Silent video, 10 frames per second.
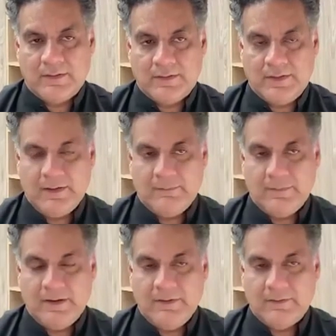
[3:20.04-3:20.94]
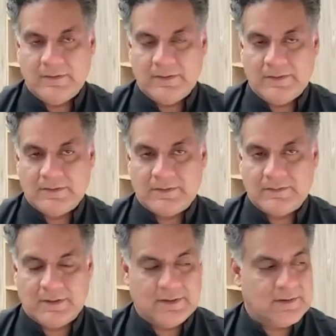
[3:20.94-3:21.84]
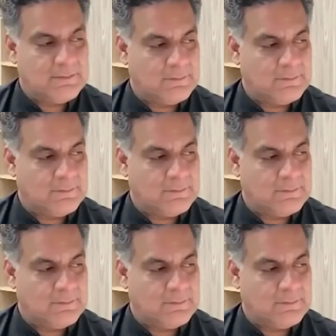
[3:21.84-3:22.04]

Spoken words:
the believers, mother,